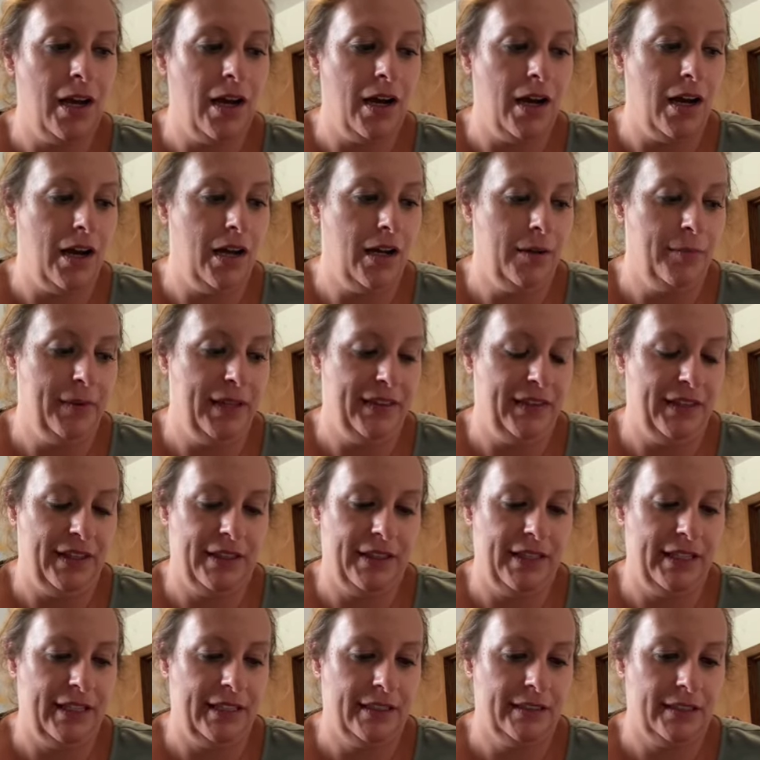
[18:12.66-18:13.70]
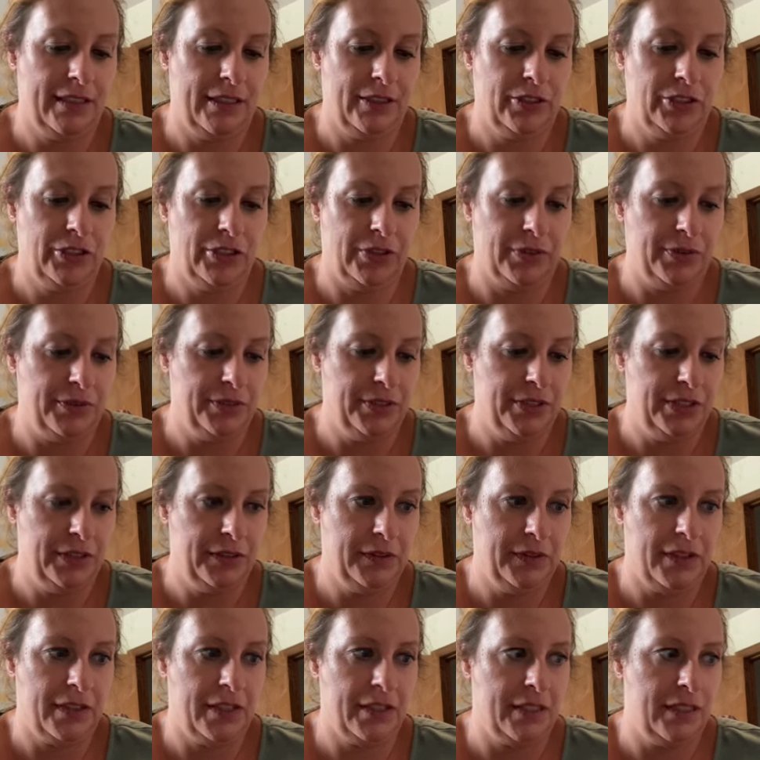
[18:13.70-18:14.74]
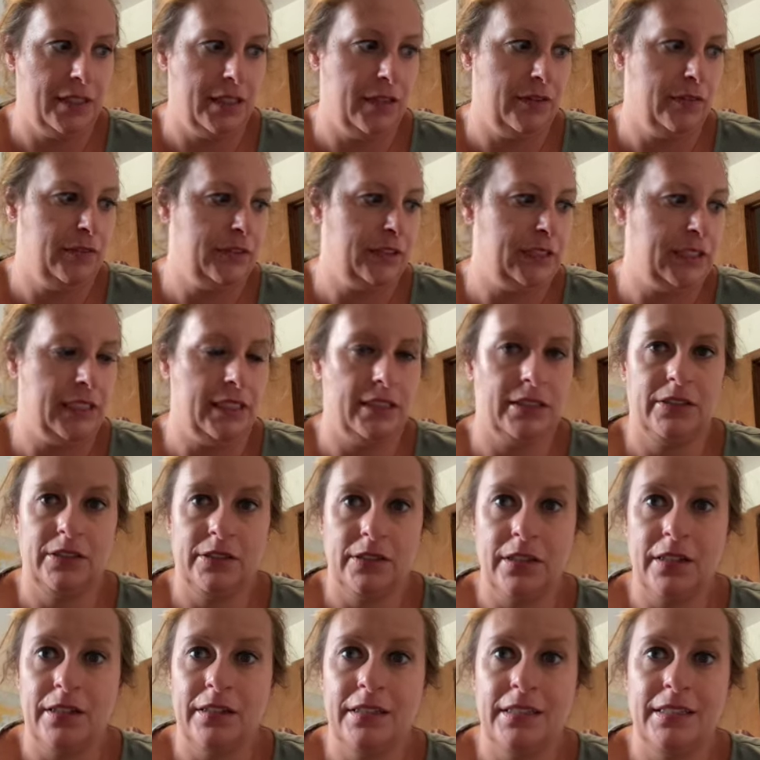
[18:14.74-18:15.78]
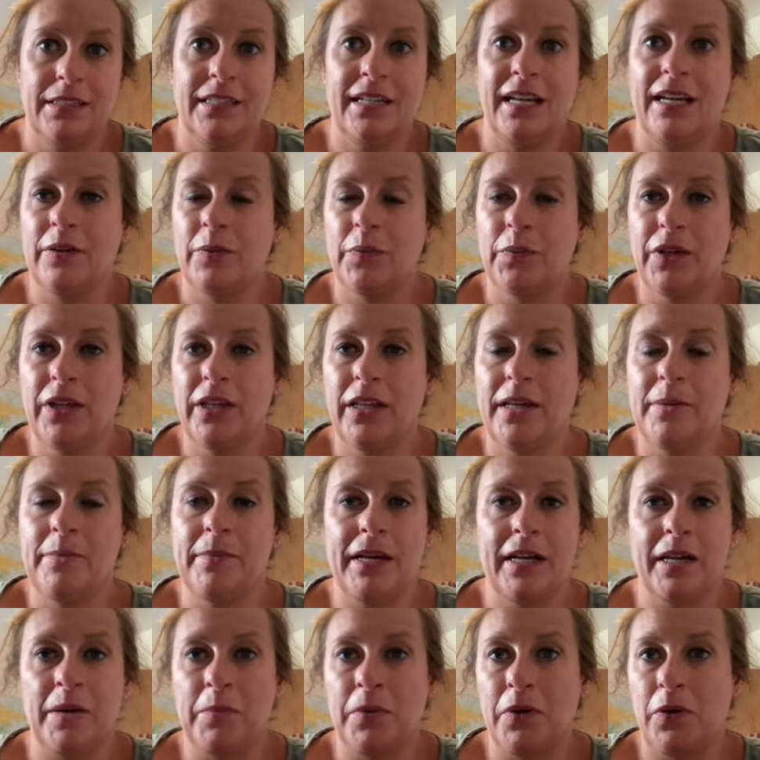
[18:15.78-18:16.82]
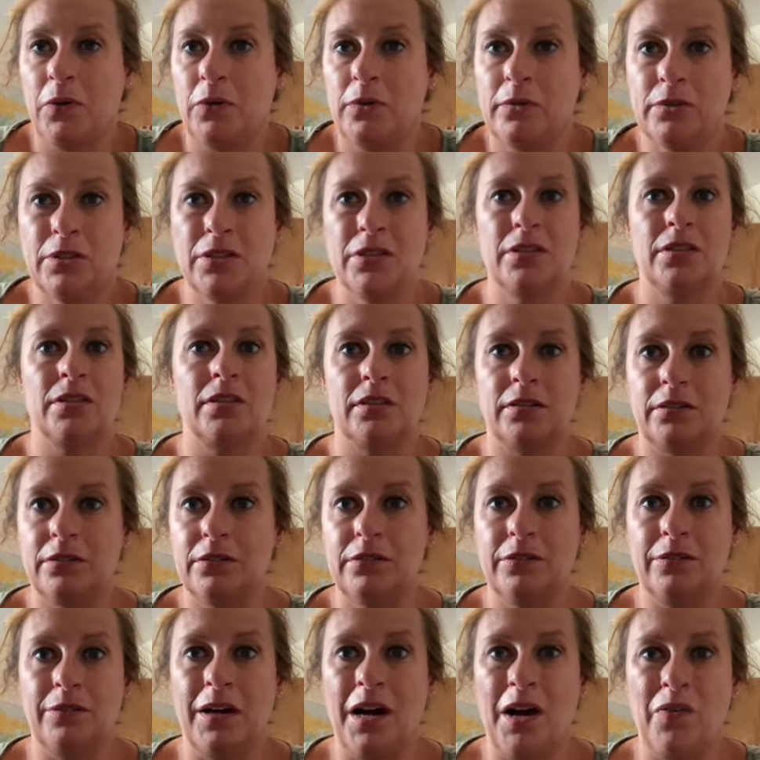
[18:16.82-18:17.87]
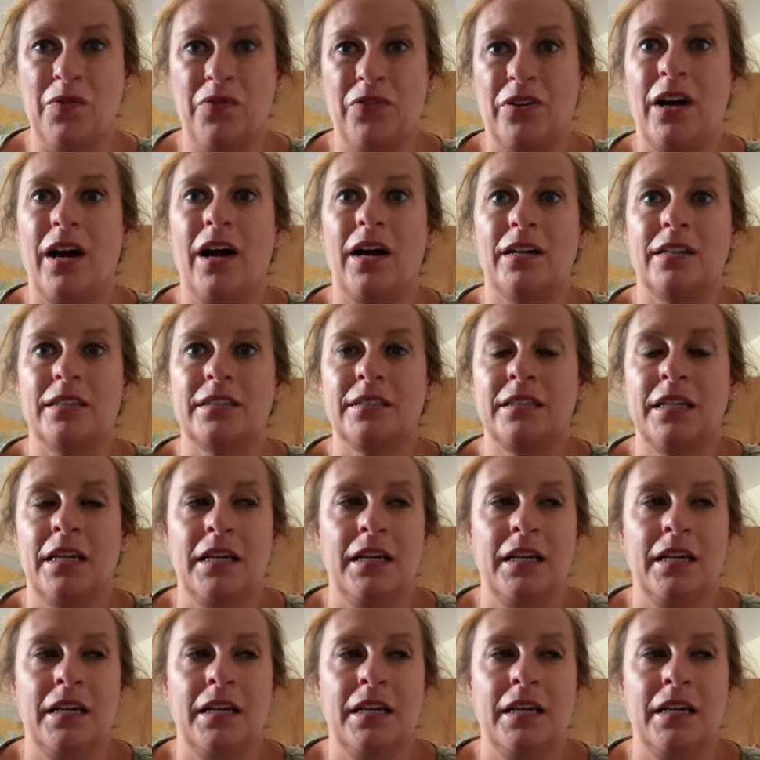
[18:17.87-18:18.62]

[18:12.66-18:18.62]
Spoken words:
And the things I showed you are enough to get started and really make up a whole slew of rocks.